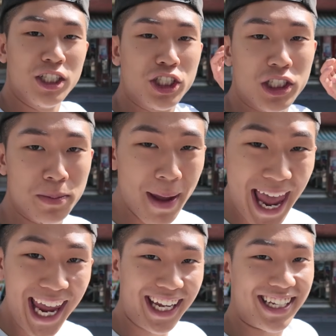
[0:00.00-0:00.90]

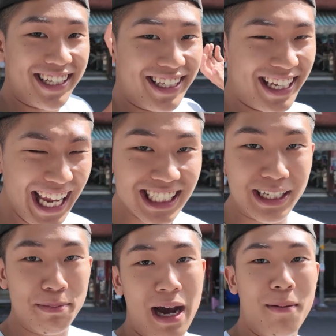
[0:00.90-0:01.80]
Smack
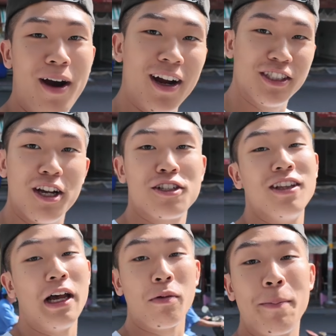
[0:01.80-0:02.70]
dizzy bop. All right, y'all, so
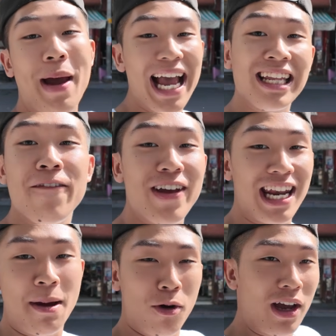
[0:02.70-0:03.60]
look, we back in
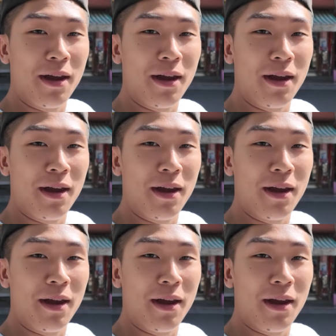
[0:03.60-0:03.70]
Vietnam, okay?